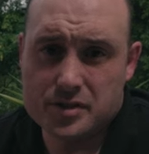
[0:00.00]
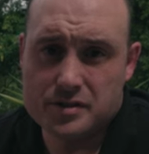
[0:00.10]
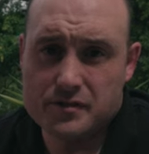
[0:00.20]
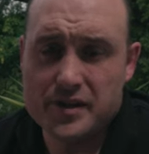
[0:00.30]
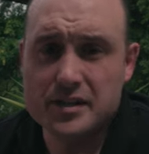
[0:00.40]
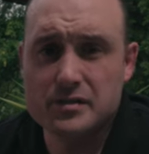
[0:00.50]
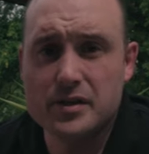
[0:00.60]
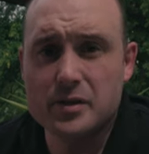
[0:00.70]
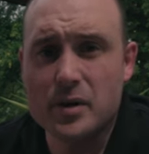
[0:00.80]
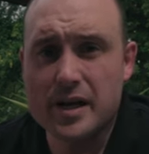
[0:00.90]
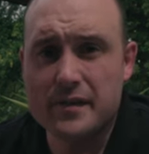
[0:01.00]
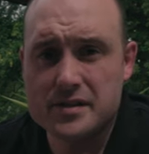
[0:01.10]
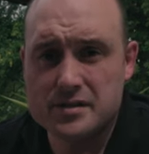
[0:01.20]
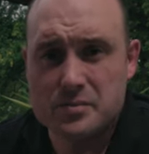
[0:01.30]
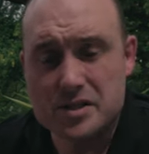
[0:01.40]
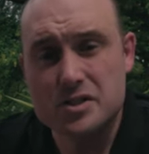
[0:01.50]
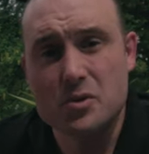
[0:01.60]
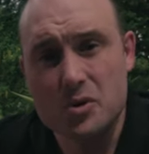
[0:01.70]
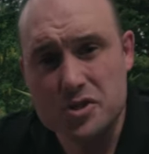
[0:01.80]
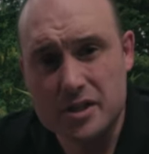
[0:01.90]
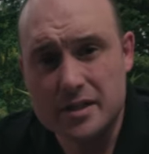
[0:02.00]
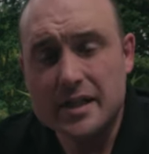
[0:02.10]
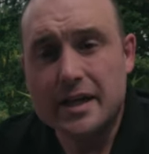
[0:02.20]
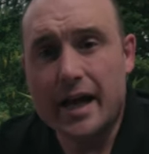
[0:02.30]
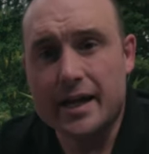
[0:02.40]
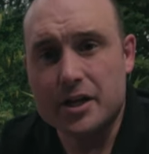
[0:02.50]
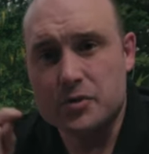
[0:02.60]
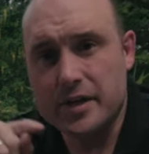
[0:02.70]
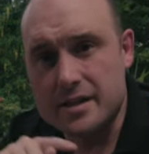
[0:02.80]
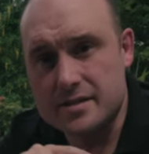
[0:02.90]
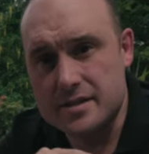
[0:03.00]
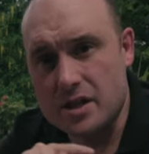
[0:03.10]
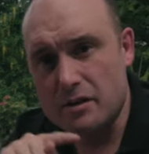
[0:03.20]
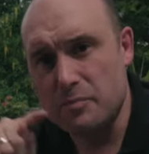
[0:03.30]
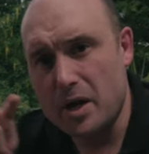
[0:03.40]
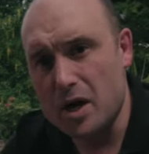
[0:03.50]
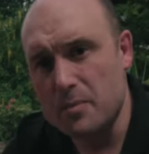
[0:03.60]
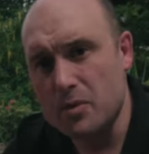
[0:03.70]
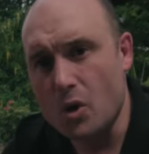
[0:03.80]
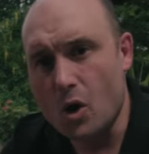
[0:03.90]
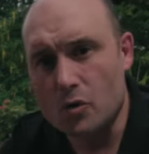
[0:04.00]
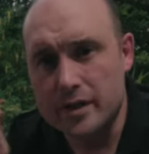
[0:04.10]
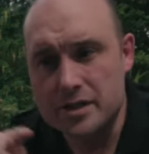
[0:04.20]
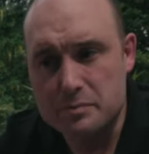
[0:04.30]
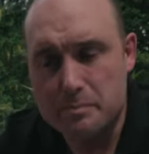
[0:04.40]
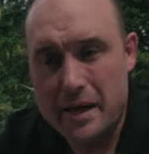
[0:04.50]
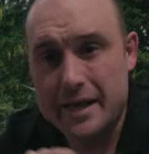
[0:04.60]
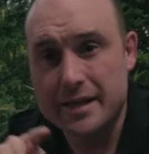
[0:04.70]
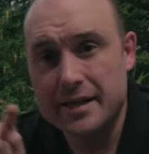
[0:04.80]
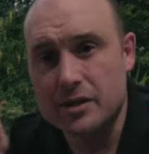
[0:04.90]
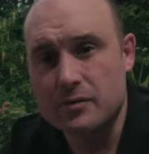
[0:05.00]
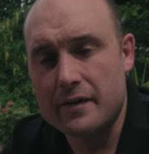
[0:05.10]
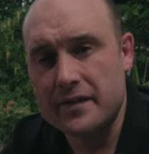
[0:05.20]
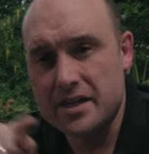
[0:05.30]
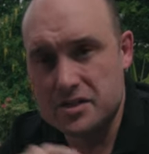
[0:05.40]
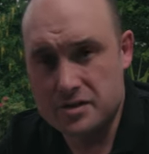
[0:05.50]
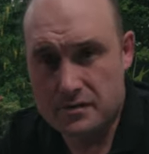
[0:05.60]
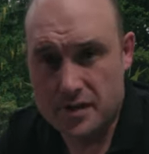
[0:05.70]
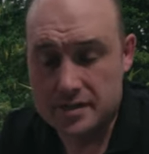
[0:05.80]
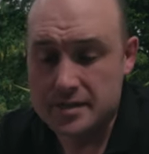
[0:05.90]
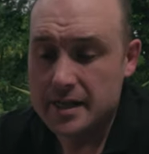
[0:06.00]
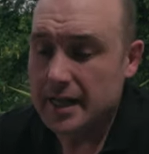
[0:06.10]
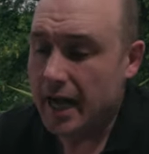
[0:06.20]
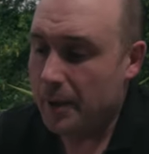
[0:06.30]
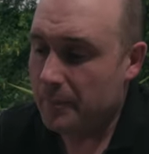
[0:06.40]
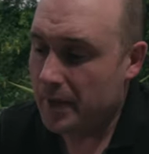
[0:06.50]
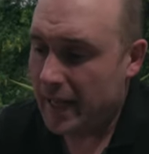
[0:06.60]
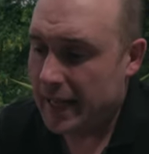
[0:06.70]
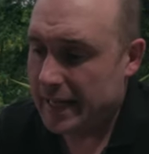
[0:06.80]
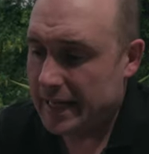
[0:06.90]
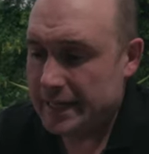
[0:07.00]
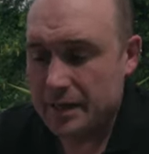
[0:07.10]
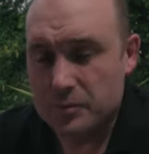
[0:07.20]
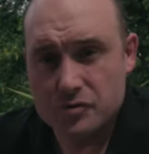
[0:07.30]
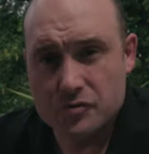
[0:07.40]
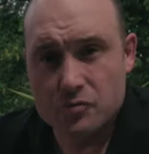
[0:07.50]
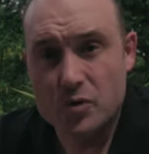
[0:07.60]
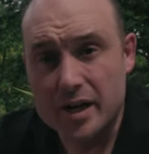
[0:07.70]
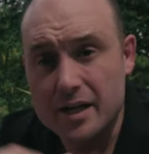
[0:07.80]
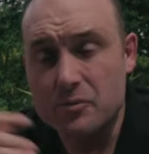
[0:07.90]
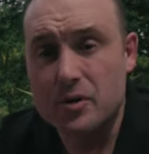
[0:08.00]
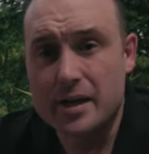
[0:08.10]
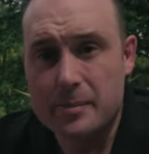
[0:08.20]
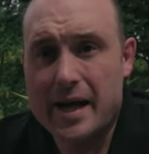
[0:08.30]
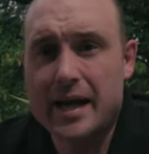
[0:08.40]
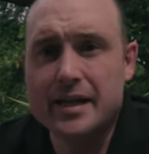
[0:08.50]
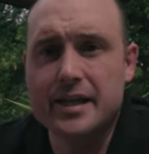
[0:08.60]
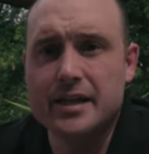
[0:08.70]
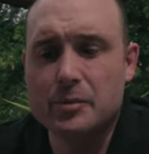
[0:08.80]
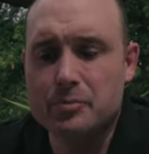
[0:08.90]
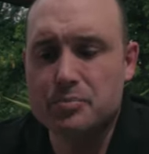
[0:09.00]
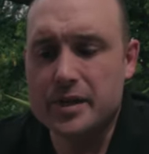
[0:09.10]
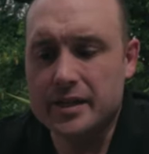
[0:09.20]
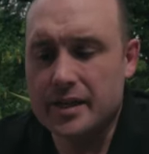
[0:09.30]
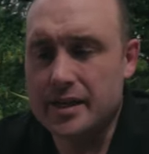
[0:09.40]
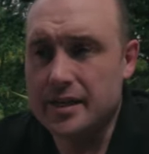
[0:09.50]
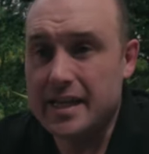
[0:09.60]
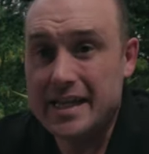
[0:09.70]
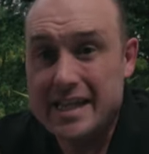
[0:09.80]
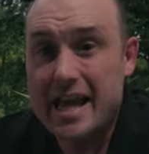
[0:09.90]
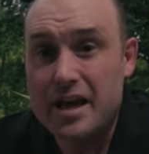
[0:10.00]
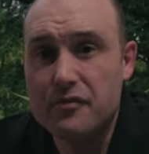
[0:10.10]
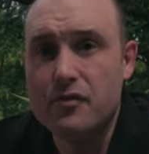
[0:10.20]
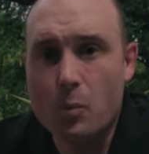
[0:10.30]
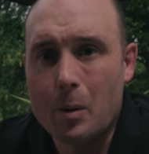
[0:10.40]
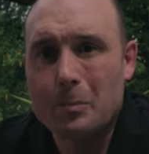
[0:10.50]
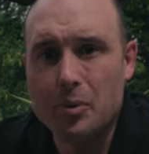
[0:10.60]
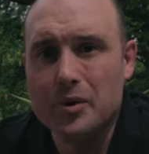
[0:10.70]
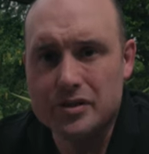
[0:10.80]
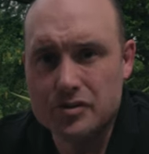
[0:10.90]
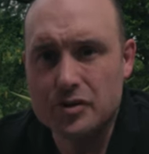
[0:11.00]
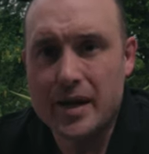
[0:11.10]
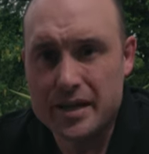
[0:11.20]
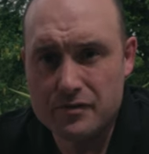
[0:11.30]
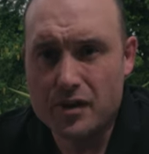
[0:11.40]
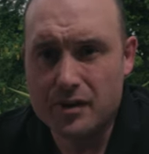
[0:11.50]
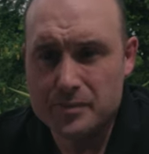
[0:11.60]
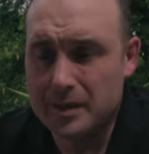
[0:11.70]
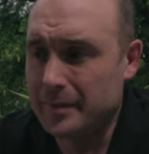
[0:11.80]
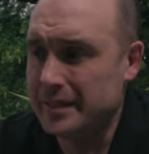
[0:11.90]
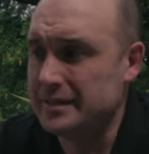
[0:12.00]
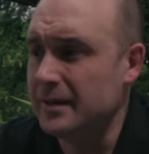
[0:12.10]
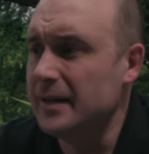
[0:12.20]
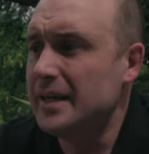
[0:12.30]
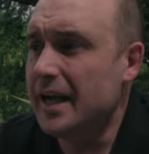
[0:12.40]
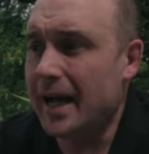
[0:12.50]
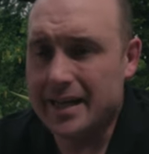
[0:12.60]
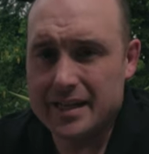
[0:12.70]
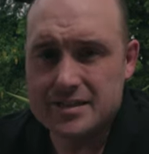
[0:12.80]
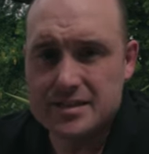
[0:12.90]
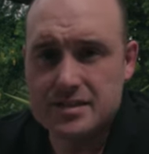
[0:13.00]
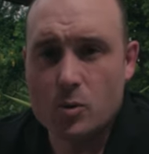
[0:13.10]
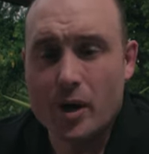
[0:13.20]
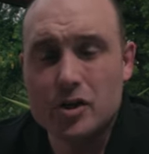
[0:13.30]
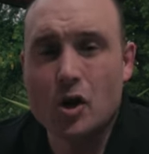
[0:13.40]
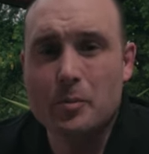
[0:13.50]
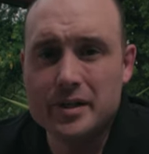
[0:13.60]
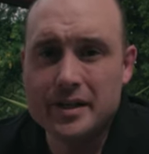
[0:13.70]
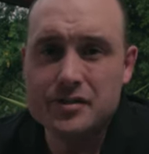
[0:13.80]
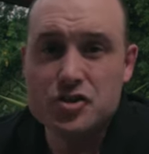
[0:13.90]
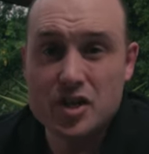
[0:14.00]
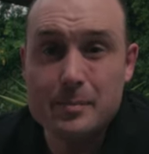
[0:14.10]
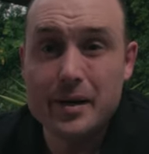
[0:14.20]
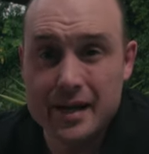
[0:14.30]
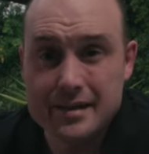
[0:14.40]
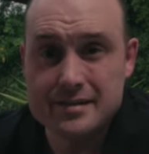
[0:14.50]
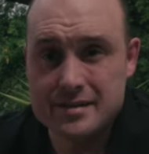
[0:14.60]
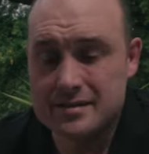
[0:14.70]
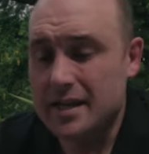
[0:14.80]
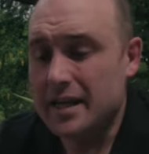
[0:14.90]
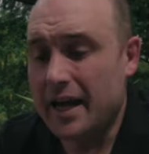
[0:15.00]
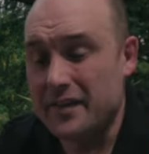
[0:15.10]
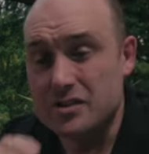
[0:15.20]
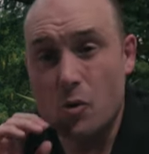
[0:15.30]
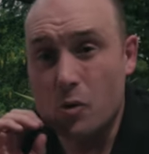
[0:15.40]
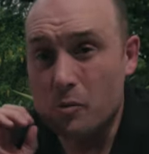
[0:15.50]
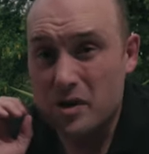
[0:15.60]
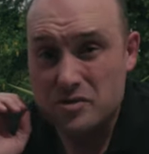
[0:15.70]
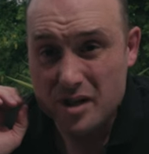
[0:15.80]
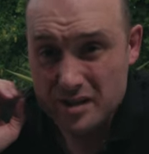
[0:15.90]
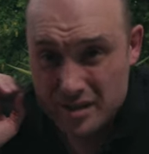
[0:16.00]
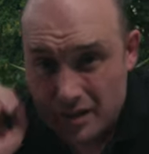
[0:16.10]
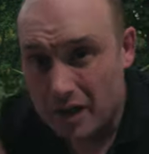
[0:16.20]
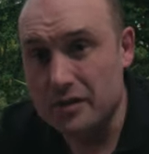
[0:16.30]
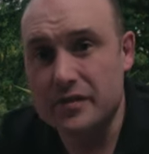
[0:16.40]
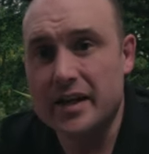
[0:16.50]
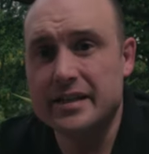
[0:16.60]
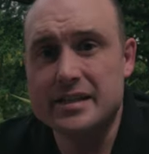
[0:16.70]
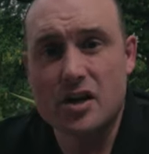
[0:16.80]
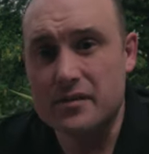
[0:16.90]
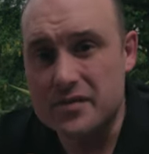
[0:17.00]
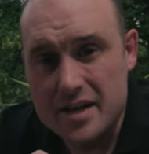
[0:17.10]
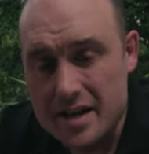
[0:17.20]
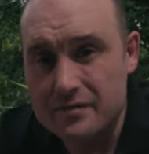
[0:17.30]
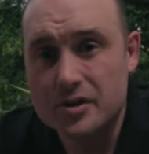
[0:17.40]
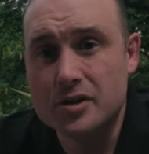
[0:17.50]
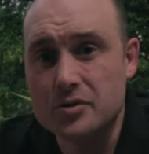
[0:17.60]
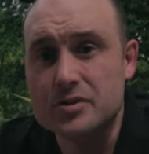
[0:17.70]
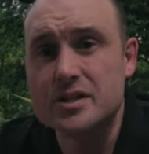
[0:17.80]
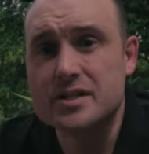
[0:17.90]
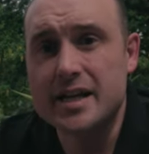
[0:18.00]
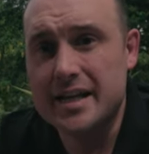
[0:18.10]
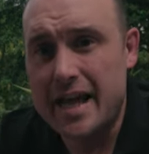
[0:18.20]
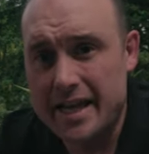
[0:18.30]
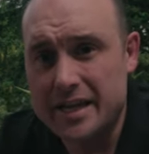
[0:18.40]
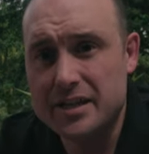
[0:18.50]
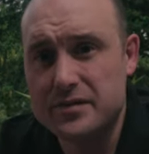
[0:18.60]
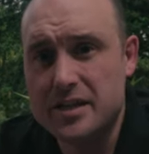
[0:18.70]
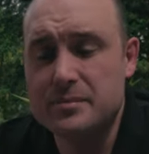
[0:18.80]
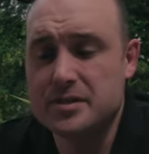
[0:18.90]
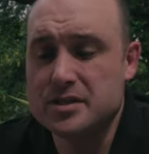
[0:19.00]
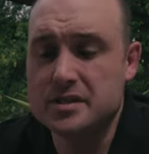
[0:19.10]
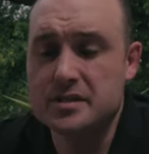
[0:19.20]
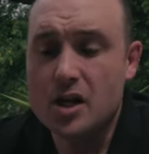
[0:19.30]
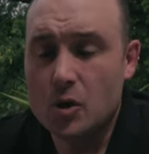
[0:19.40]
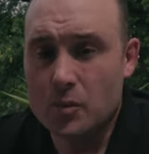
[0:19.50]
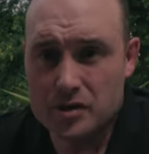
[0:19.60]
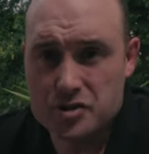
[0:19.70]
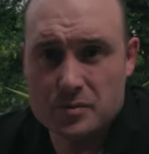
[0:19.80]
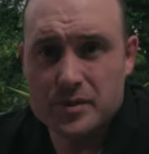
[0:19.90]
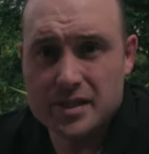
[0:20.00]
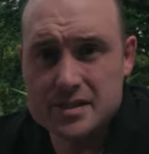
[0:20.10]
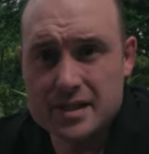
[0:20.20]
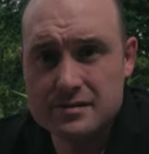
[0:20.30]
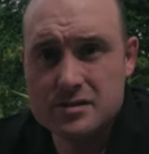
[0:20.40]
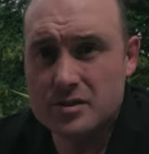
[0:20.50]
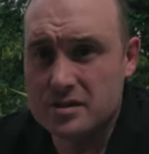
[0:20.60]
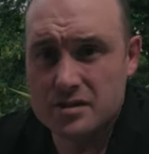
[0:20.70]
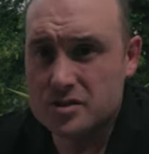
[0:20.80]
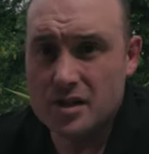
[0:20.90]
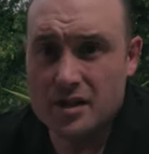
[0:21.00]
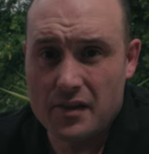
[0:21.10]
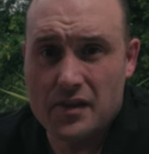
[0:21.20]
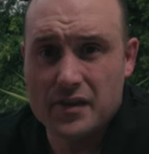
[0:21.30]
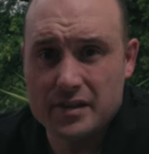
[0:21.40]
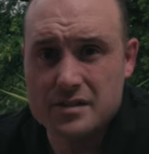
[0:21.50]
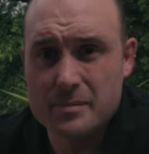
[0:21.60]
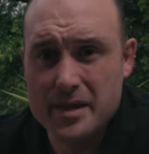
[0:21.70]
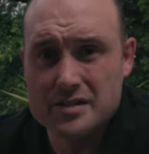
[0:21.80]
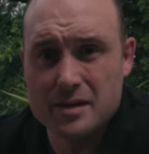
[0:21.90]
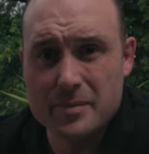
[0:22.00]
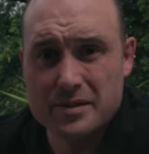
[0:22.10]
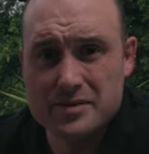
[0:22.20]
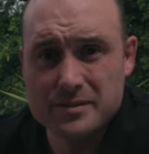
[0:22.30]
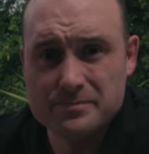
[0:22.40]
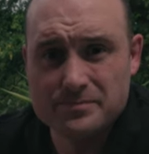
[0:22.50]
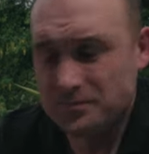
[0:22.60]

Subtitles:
which is effectively where there's some distortion and it creates this kind of purple orange banding around the edges of things. And it was really, really bad in the EF 1.2 85 millimeter. And it's quite common in cheaper lenses. And there's almost none of it in this. I've never noticed it in any of the images when I shoot with this lens. So it's just another thing that's amazing about it.